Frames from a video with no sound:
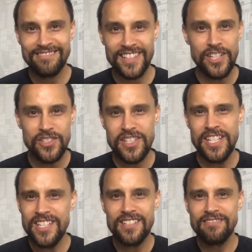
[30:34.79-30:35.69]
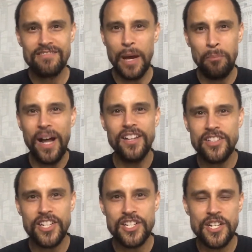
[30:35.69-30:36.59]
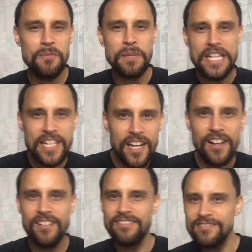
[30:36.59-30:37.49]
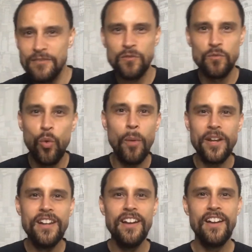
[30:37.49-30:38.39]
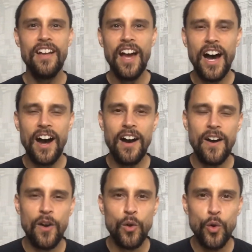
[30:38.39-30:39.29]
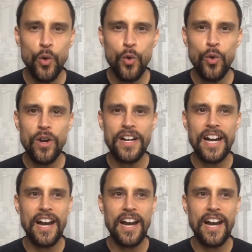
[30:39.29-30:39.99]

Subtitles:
Okay, so she's a politician, media woman, who